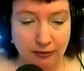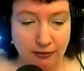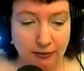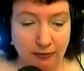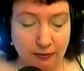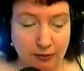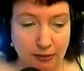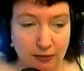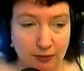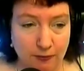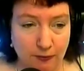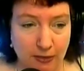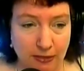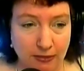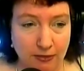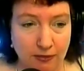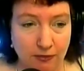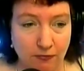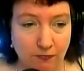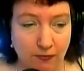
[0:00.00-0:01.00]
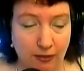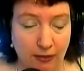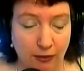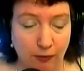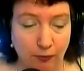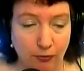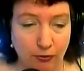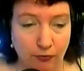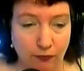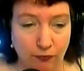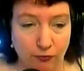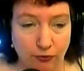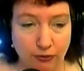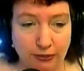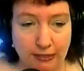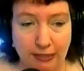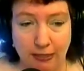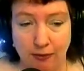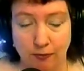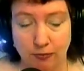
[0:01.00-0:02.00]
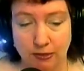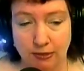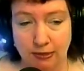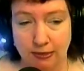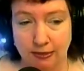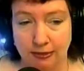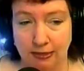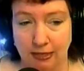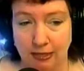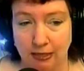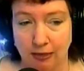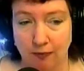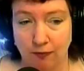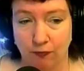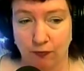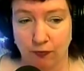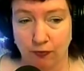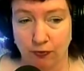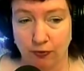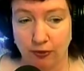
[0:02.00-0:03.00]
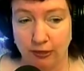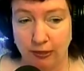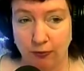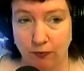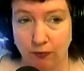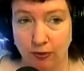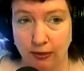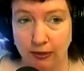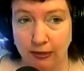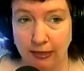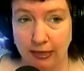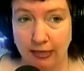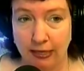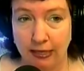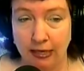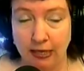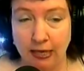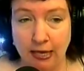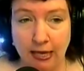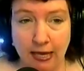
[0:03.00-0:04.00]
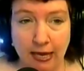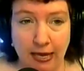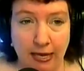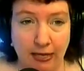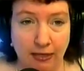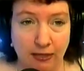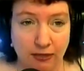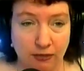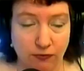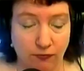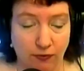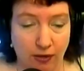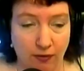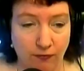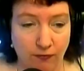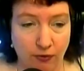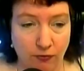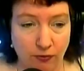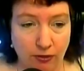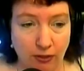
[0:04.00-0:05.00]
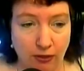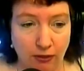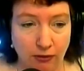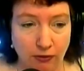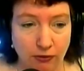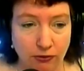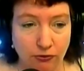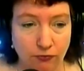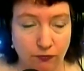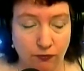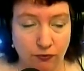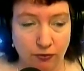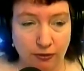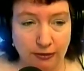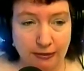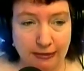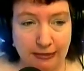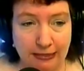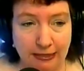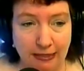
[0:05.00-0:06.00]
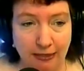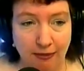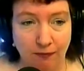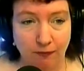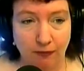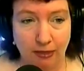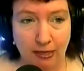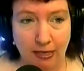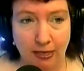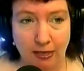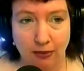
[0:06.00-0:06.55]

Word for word: spaces available for teams to sign up for the relay, and it's $500 for a team, and the